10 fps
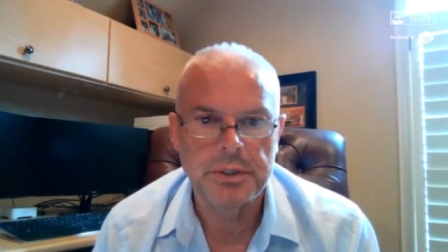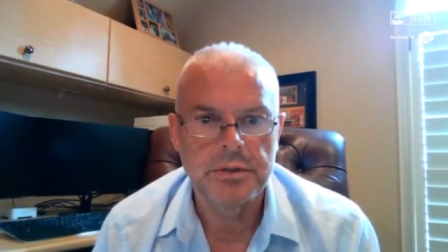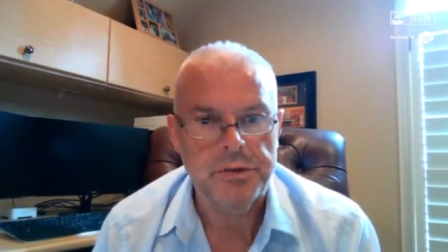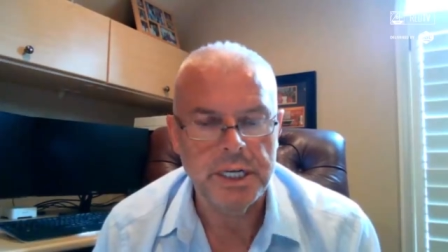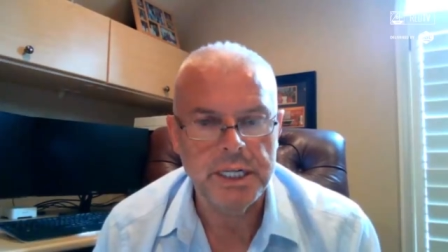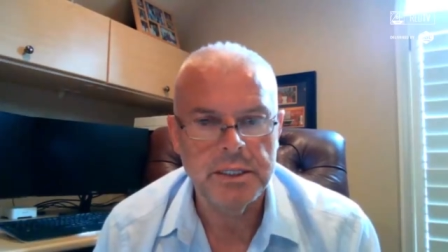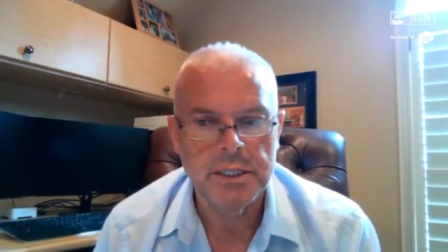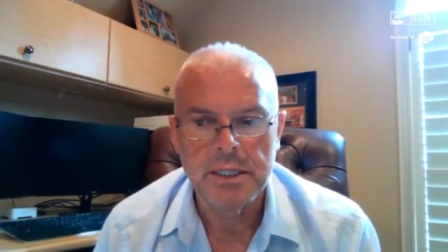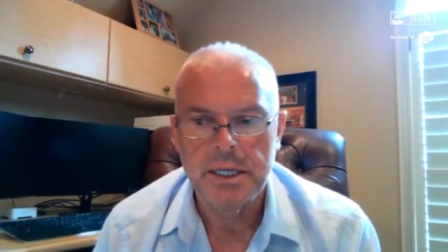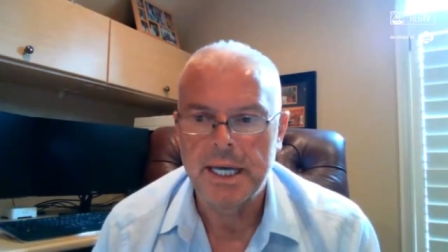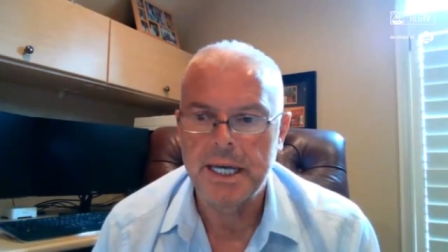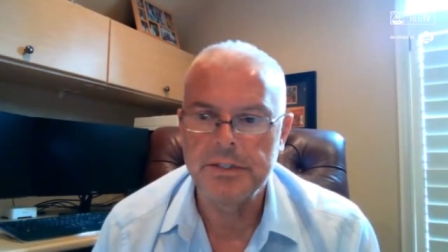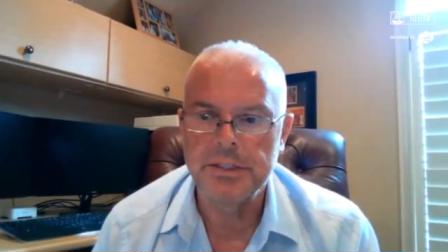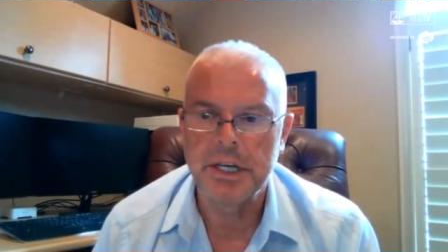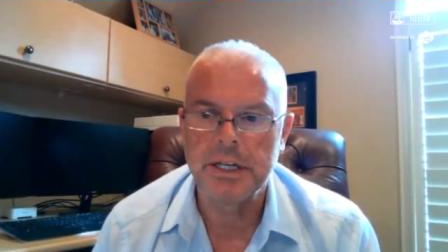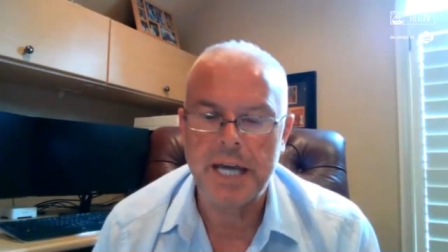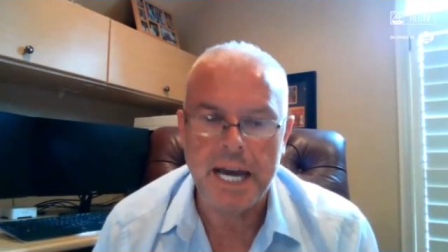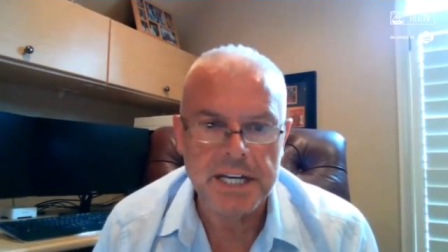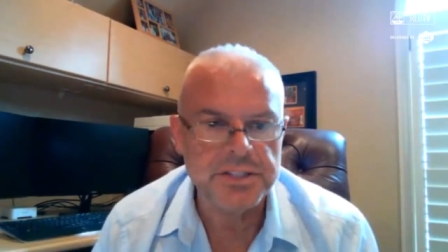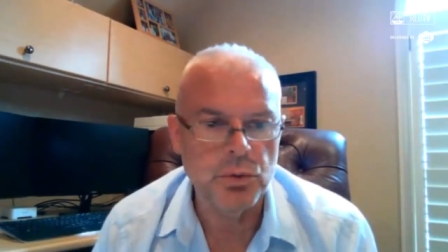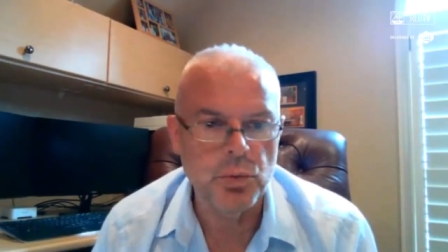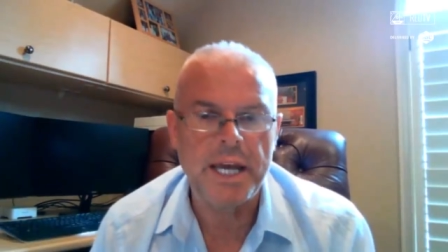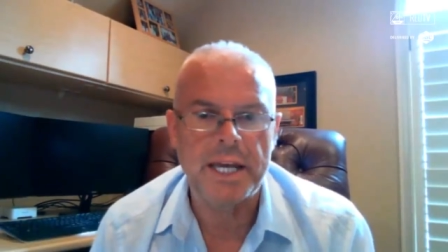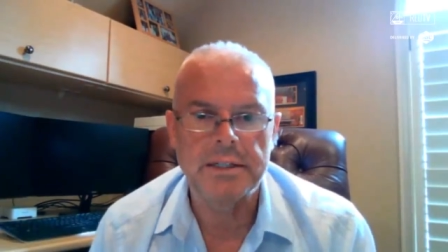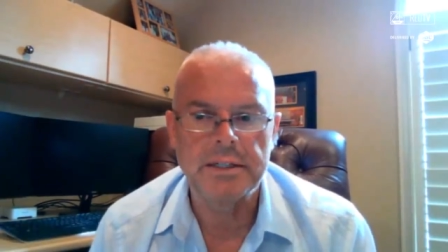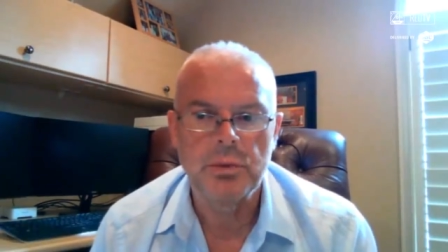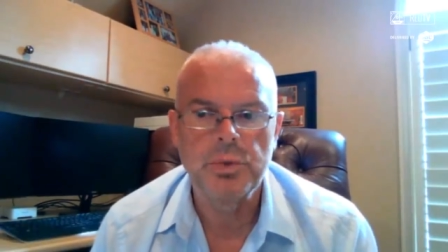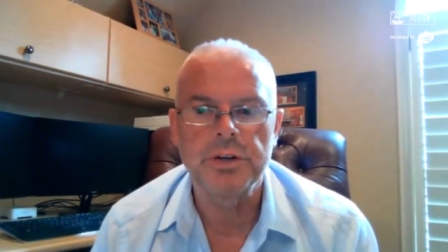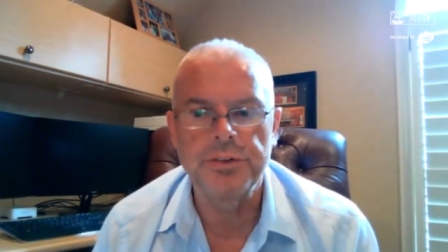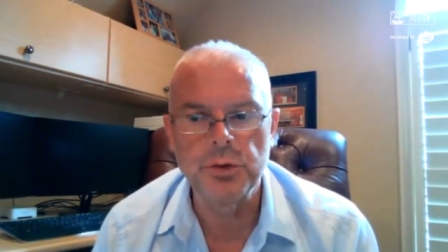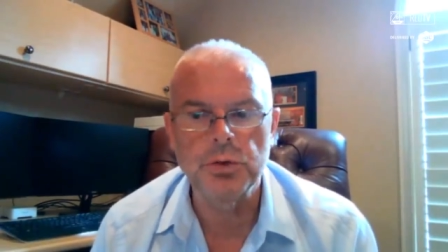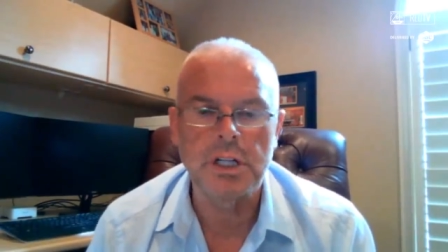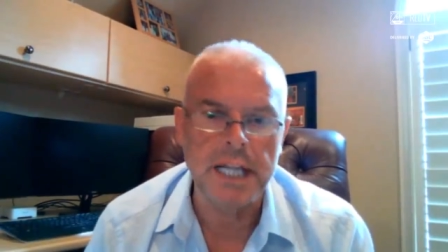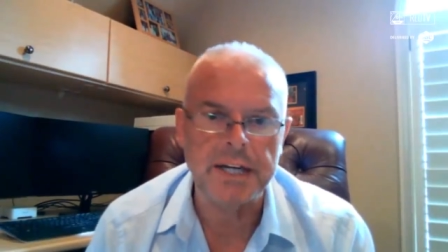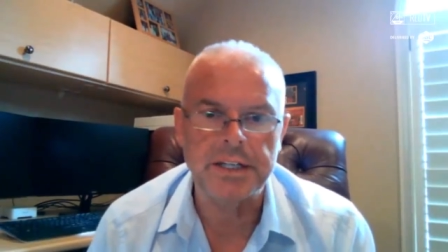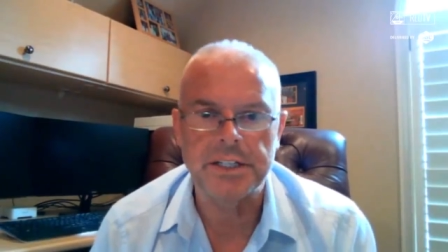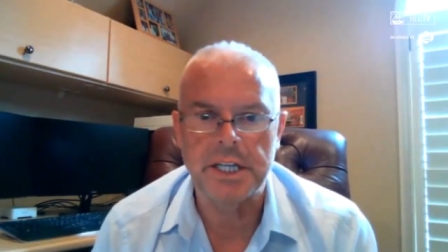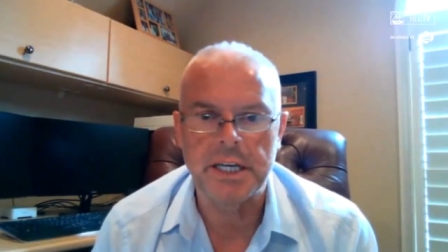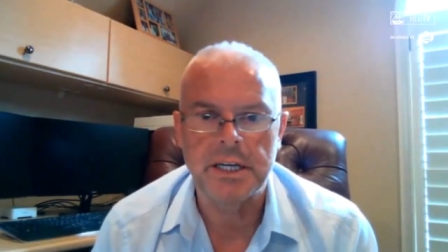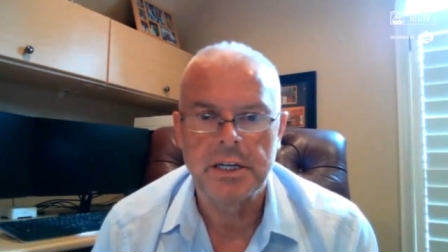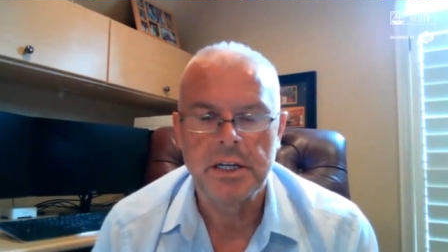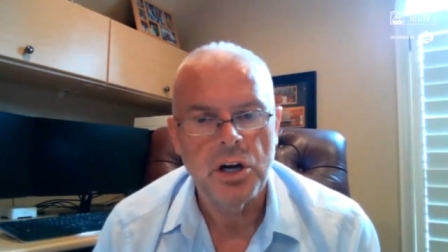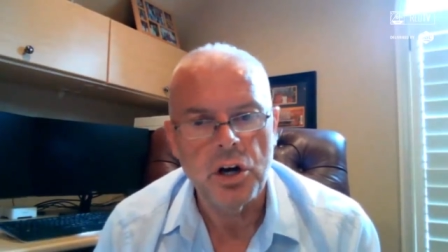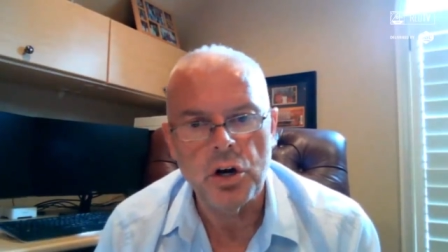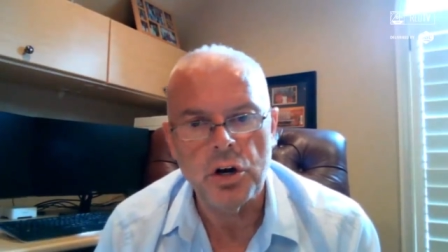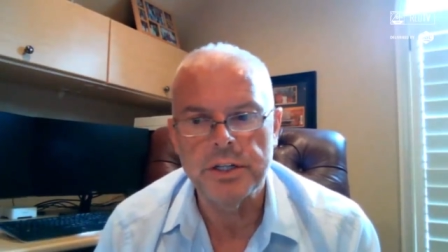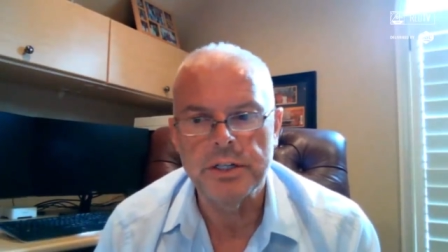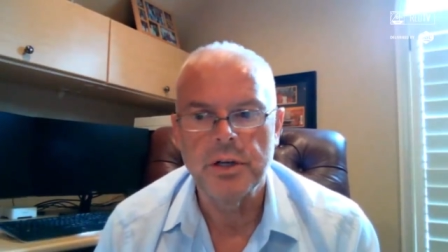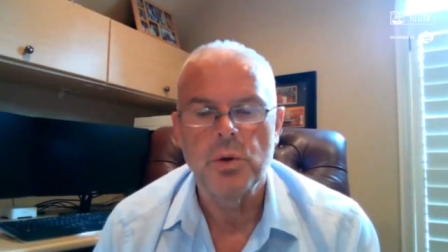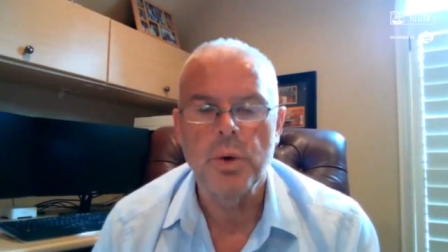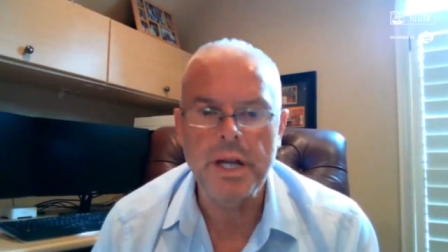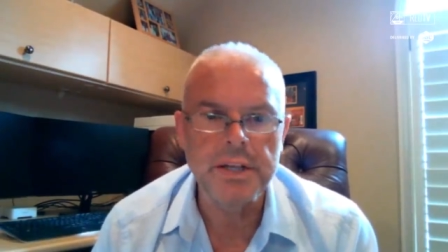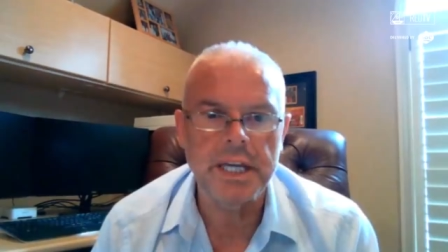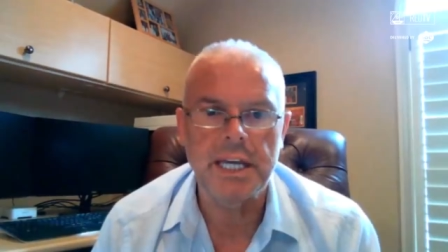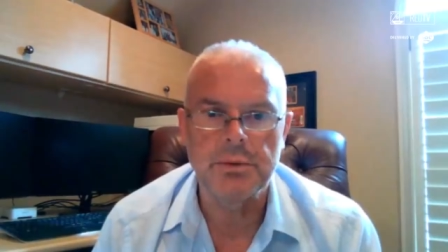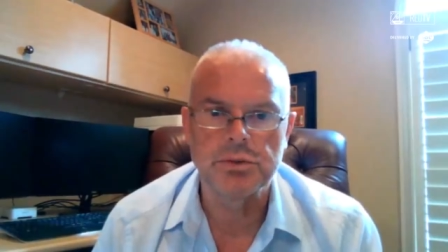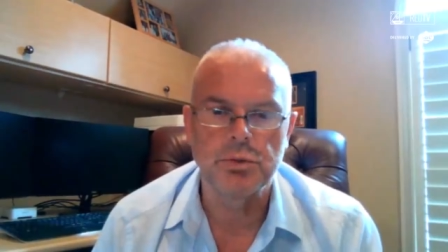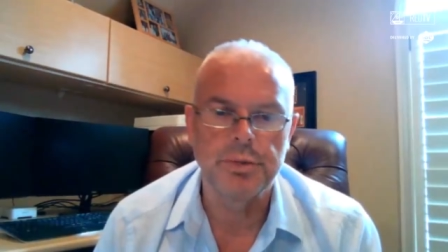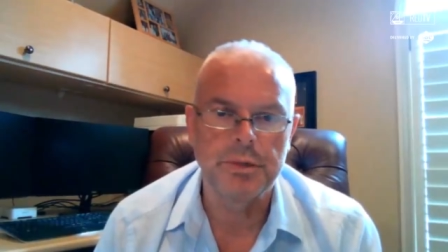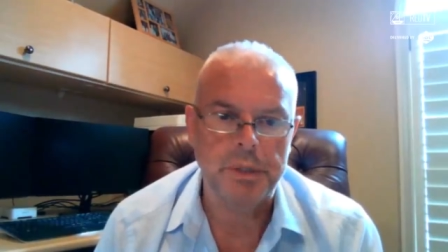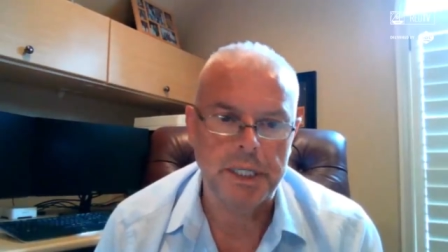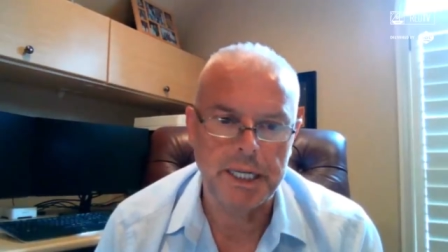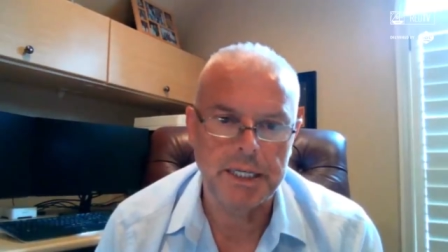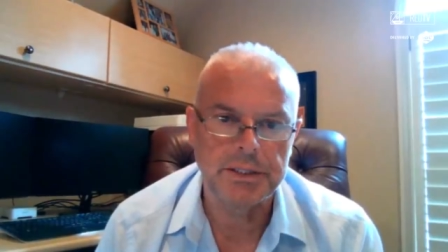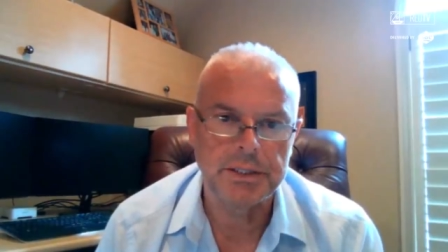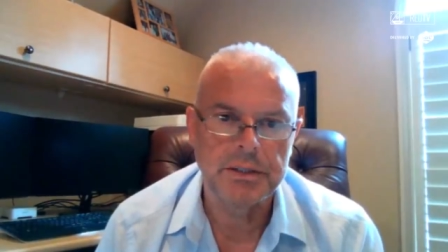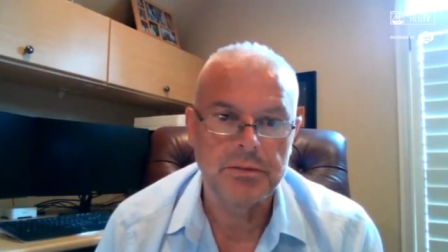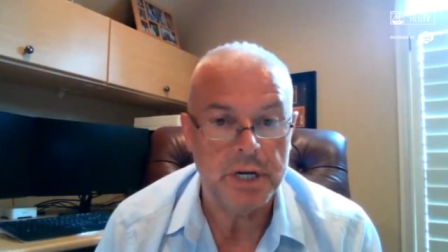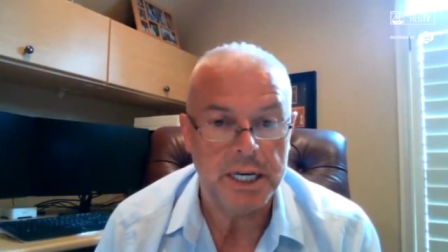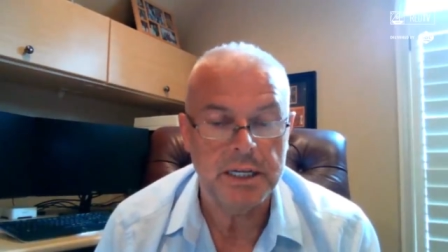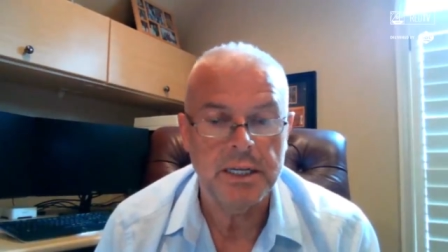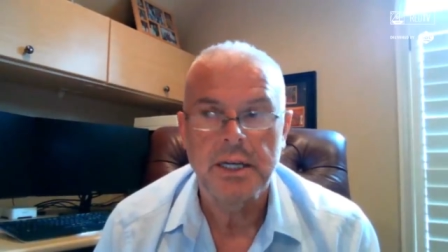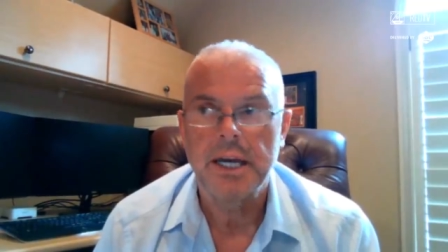right? And and as and when we have full clarity on when the games will be played, right?